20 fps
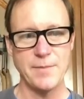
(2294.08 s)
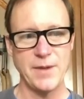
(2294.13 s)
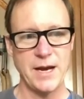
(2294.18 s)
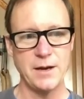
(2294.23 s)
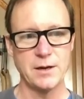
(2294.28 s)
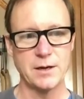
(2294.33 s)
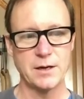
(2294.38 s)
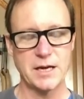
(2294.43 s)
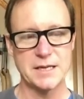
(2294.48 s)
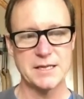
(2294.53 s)

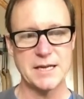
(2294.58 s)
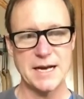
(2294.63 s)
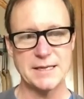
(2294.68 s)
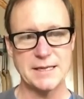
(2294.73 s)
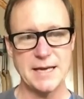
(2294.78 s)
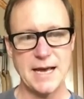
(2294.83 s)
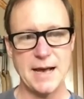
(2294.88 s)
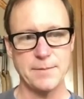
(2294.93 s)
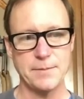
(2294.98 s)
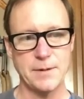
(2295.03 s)
mean, because I
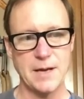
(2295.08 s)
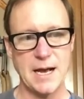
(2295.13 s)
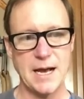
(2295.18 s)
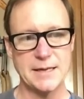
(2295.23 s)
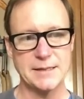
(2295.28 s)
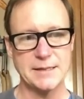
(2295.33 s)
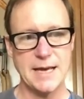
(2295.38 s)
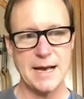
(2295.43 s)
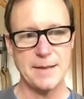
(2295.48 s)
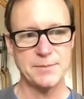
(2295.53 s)

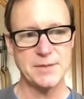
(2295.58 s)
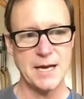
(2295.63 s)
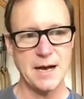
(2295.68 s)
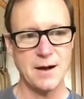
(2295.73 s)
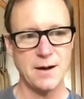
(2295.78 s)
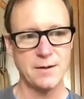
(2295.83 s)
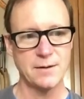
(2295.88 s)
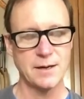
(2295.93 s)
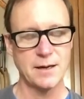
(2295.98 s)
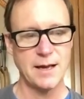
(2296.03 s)
tapped
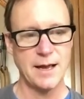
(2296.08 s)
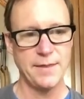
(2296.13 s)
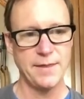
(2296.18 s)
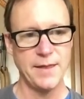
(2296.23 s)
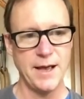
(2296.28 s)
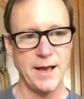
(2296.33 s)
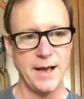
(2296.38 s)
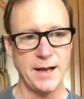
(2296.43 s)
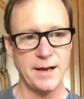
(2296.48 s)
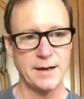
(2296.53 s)
out, and
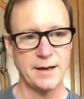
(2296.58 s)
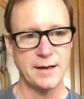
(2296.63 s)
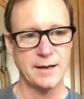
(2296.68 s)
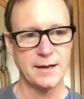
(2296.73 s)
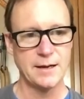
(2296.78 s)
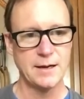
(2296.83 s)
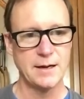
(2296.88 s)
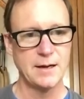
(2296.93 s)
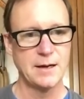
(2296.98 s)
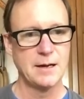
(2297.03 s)
then
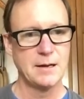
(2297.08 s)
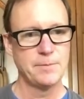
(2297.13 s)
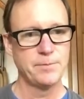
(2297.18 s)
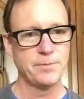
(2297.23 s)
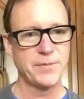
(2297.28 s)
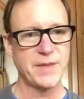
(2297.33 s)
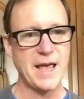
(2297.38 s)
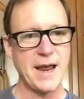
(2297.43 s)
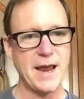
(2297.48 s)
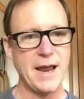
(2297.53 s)

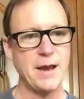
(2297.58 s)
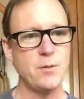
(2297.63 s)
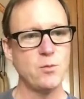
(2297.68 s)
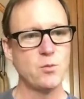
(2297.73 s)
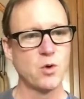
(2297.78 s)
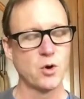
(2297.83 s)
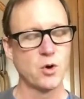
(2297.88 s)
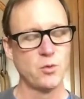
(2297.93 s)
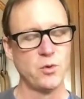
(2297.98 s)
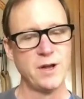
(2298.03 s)
they
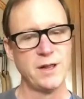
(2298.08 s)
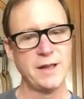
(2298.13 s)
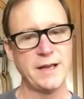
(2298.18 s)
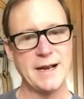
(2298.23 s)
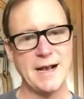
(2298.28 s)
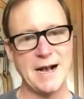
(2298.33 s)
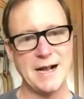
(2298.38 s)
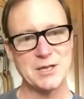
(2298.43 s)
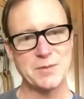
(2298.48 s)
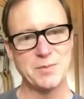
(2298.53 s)
were really
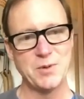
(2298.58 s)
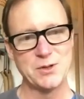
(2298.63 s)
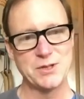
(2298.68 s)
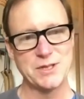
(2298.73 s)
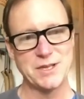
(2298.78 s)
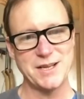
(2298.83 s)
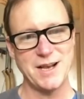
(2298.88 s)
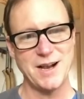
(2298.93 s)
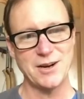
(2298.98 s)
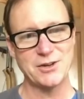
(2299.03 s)
not supposed to
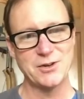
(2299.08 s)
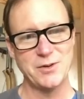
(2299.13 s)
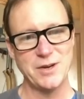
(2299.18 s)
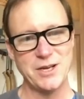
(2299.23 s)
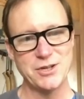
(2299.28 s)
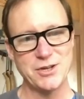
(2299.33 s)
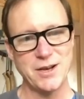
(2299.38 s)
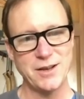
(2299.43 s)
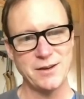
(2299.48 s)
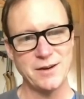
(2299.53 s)
talk to
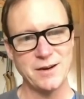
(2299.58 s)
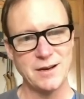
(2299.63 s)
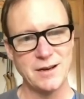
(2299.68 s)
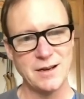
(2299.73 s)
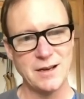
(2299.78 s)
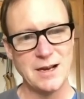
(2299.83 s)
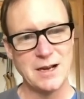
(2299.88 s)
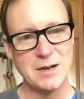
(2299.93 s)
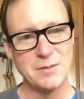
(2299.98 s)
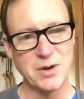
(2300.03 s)
each other,
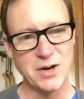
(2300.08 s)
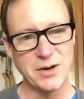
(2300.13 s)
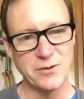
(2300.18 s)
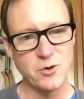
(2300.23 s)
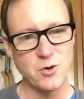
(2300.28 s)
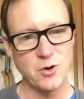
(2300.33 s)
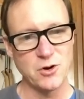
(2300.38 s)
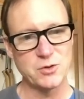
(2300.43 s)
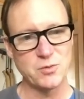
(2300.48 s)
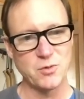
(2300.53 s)
but of
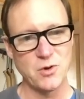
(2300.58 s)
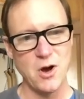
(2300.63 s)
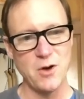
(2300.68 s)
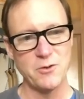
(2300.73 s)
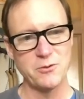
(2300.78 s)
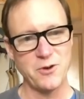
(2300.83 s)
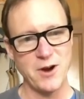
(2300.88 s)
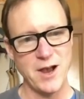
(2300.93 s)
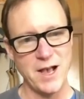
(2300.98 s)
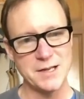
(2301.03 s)
course we're all
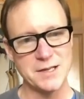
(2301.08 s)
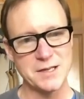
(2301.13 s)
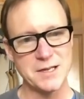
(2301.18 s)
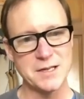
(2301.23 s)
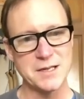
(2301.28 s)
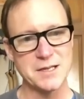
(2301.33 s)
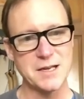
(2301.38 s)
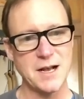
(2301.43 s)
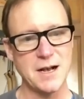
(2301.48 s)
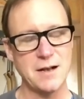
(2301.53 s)
friends and
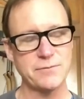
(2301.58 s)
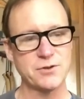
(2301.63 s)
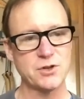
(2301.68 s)
stuff.